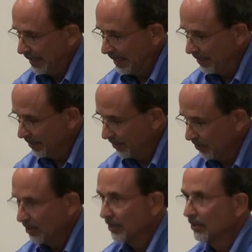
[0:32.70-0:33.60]
And it
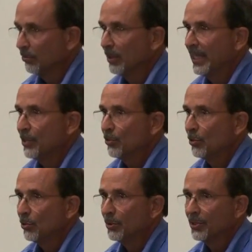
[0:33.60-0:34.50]
relates to a